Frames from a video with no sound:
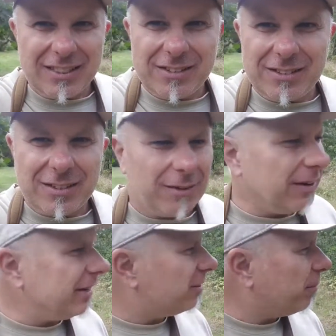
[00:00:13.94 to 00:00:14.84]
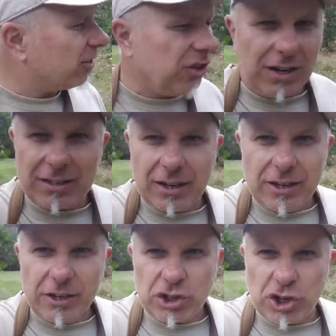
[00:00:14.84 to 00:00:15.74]
This is a very special
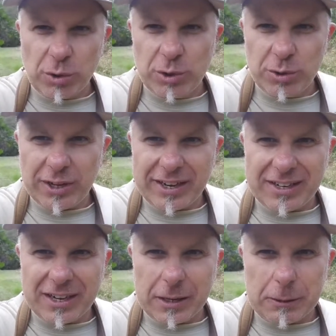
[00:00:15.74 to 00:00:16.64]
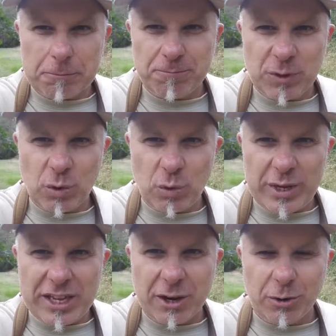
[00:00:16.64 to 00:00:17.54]
show today.
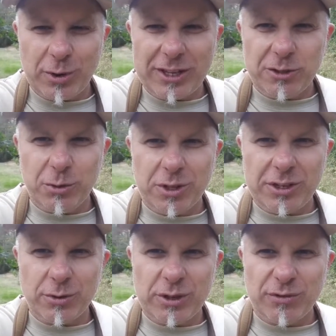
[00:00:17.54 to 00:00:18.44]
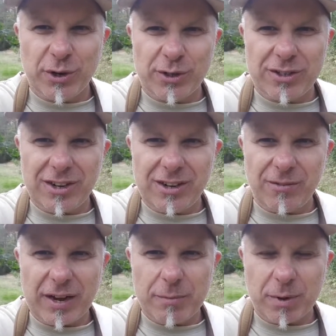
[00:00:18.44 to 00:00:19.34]
We go into the universal
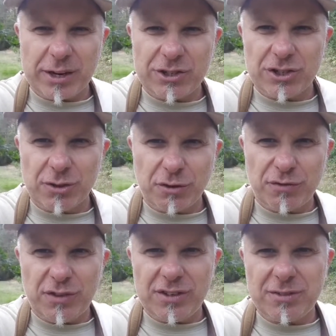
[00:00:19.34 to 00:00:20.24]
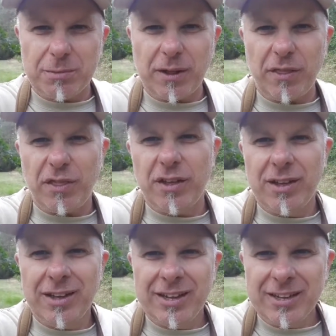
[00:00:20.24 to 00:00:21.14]
vibration of this month,
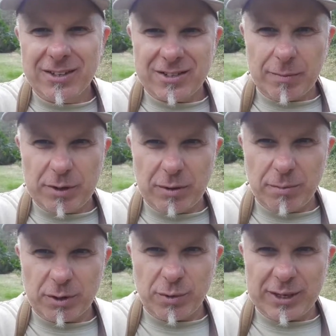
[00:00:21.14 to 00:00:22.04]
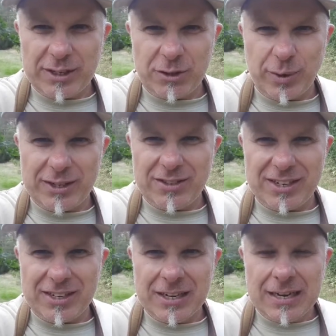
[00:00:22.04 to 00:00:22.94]
September
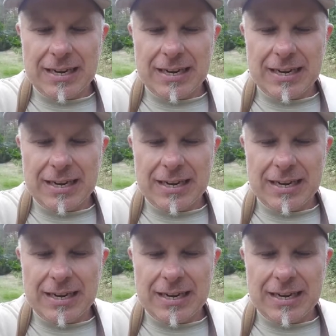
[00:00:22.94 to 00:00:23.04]
2020.